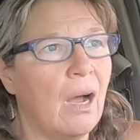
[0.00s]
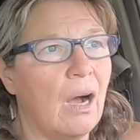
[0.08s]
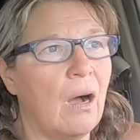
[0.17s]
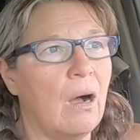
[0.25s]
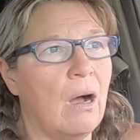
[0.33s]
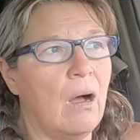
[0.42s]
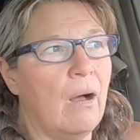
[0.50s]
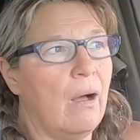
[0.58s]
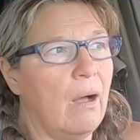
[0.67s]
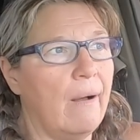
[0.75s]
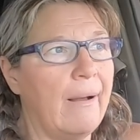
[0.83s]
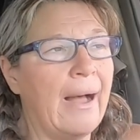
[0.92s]
uh,
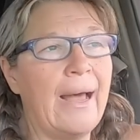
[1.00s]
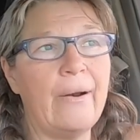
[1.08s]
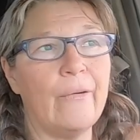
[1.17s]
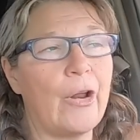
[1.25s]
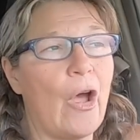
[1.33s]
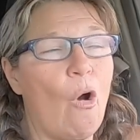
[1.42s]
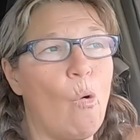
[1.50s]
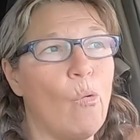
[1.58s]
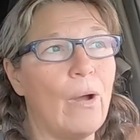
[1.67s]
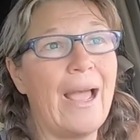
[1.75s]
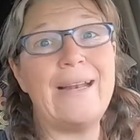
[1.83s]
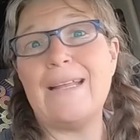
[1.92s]
I don't know.
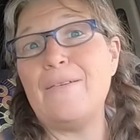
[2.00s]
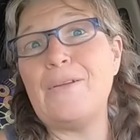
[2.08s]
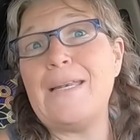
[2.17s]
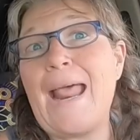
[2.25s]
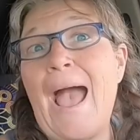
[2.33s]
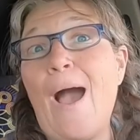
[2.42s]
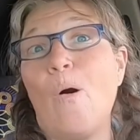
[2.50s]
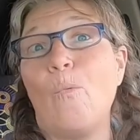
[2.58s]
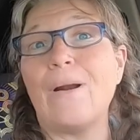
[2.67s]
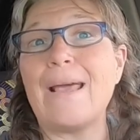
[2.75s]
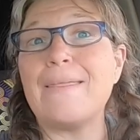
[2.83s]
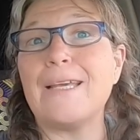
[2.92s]
And even now,
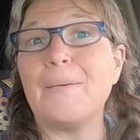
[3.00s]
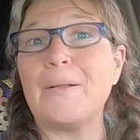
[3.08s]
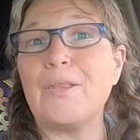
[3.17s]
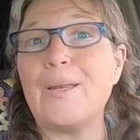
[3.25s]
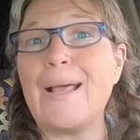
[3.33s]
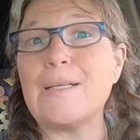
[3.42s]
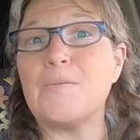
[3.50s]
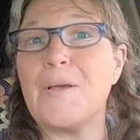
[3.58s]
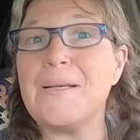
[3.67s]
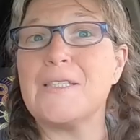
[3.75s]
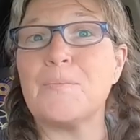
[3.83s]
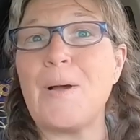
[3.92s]
when I think about the next
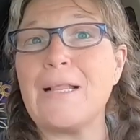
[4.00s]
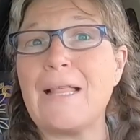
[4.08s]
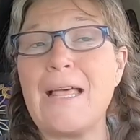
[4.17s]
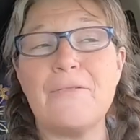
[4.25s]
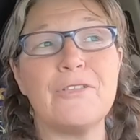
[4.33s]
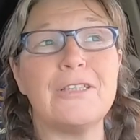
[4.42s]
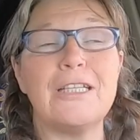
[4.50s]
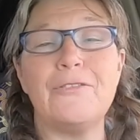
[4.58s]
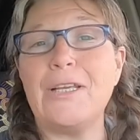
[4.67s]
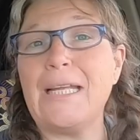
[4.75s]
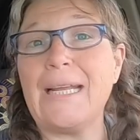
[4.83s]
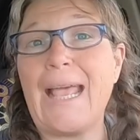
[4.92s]
phase of my life and
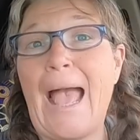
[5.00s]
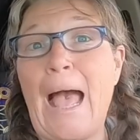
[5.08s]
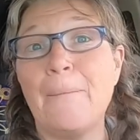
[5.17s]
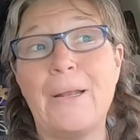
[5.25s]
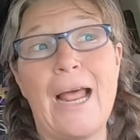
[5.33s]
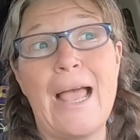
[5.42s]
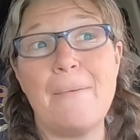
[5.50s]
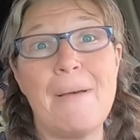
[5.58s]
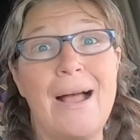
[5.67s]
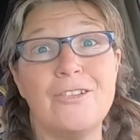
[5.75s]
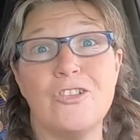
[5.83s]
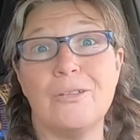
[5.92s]
living in a cabin, I
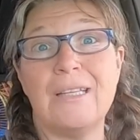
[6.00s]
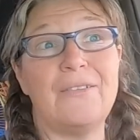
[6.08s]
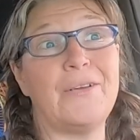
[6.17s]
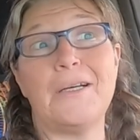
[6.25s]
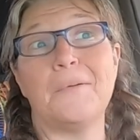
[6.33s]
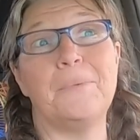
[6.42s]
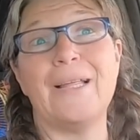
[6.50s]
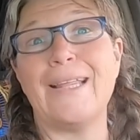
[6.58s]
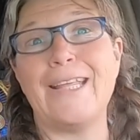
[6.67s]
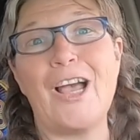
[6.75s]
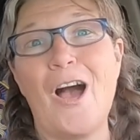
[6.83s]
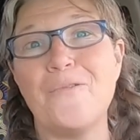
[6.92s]
imagine living
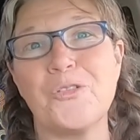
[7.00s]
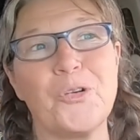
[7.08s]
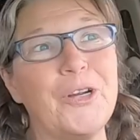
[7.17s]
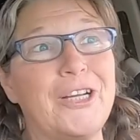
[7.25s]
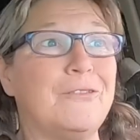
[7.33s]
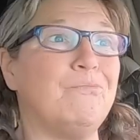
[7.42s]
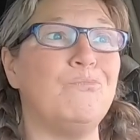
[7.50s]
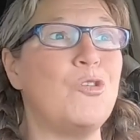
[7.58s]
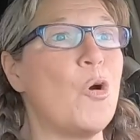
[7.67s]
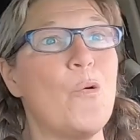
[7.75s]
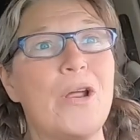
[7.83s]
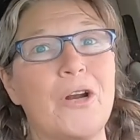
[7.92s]
completely off grid,
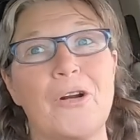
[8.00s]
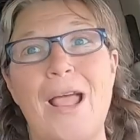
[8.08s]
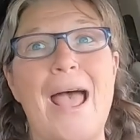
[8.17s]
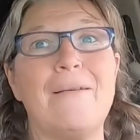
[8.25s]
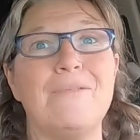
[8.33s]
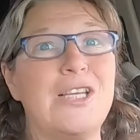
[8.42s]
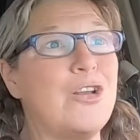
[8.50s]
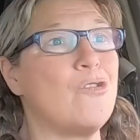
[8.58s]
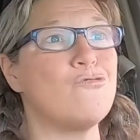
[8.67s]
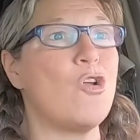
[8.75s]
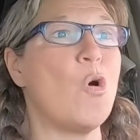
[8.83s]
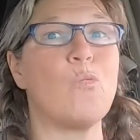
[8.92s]
no internet, you
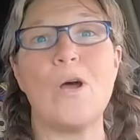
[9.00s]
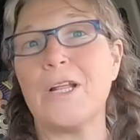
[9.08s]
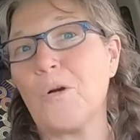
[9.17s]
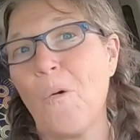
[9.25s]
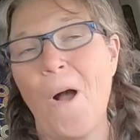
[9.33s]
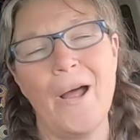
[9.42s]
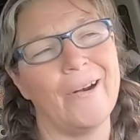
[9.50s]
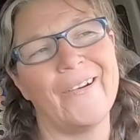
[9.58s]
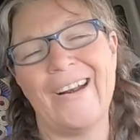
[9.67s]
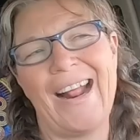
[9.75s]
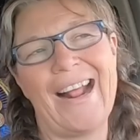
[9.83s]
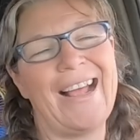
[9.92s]
know, no running water.
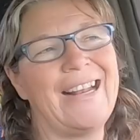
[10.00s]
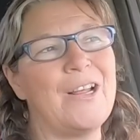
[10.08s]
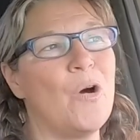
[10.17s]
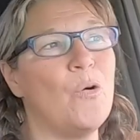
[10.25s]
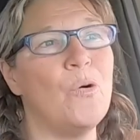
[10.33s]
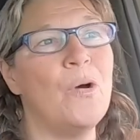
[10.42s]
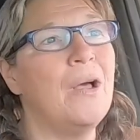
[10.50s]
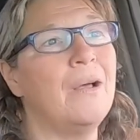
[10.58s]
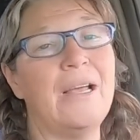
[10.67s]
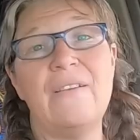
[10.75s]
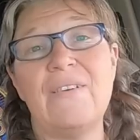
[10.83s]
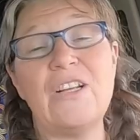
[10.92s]
And I, I, know
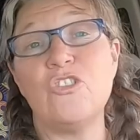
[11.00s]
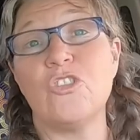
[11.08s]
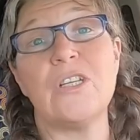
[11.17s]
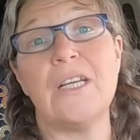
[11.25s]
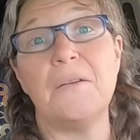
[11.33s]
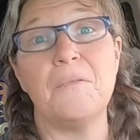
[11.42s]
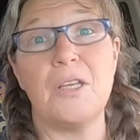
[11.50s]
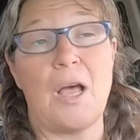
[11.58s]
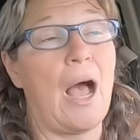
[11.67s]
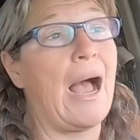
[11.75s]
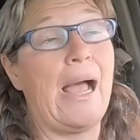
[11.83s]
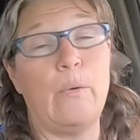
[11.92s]
eventually
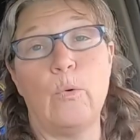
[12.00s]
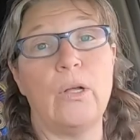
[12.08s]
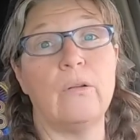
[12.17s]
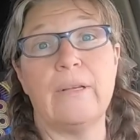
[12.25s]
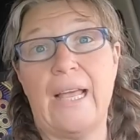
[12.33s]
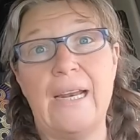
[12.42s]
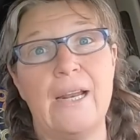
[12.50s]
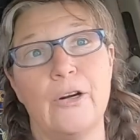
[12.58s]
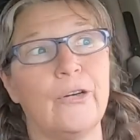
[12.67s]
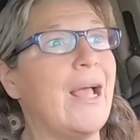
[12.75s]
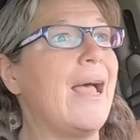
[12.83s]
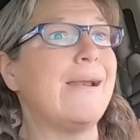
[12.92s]
I will get
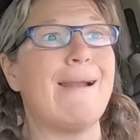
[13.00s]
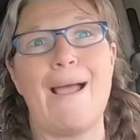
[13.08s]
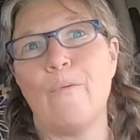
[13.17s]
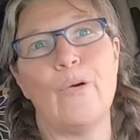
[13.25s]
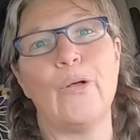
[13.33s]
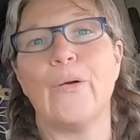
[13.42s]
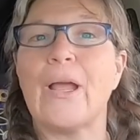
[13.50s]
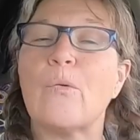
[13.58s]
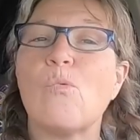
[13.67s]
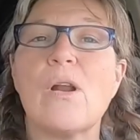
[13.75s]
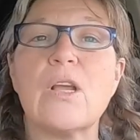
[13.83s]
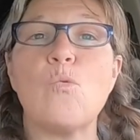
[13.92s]
internet and I will get
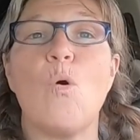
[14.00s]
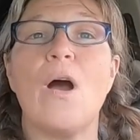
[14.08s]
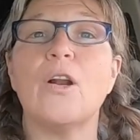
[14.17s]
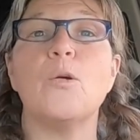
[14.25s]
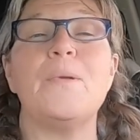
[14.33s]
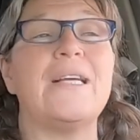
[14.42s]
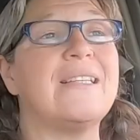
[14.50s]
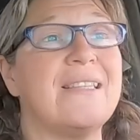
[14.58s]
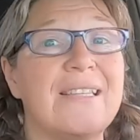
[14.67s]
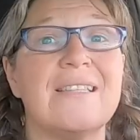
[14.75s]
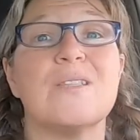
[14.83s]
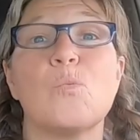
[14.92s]
running water because
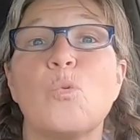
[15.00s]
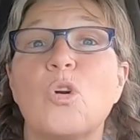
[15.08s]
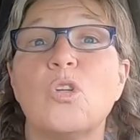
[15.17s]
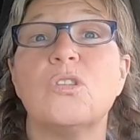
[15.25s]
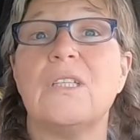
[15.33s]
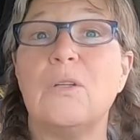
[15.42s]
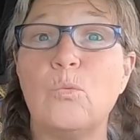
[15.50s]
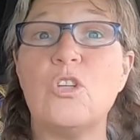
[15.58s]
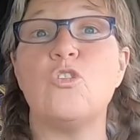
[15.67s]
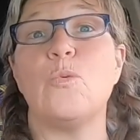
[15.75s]
this is the world in which